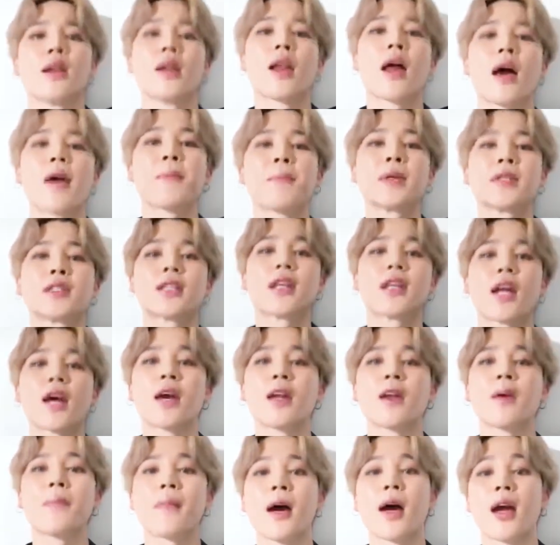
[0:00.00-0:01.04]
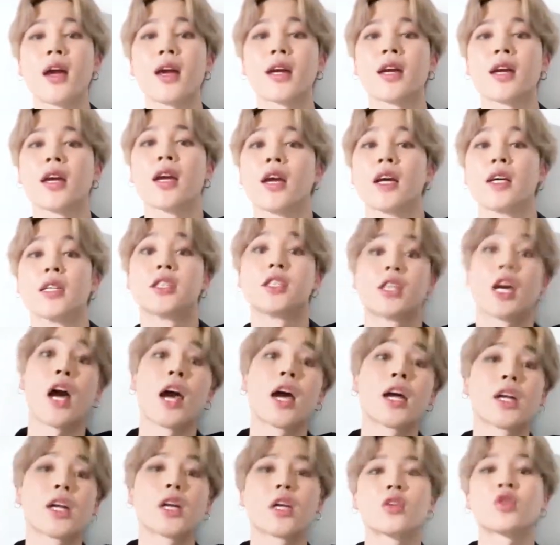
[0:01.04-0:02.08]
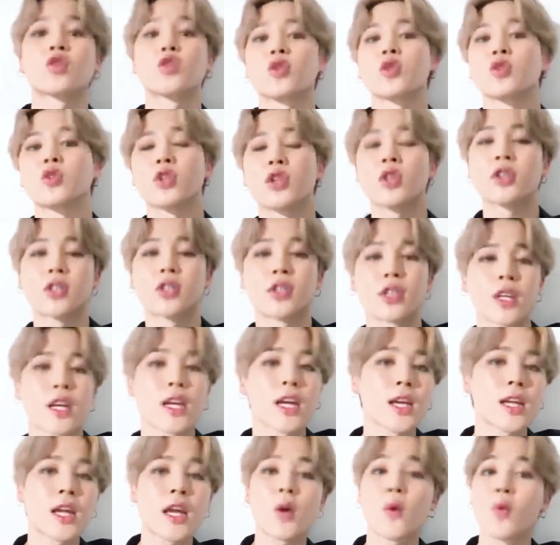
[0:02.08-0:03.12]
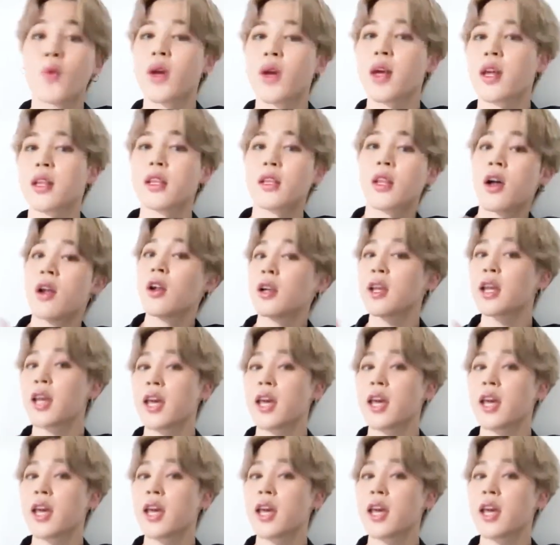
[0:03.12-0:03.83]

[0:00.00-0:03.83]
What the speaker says: Life is dynamite. With the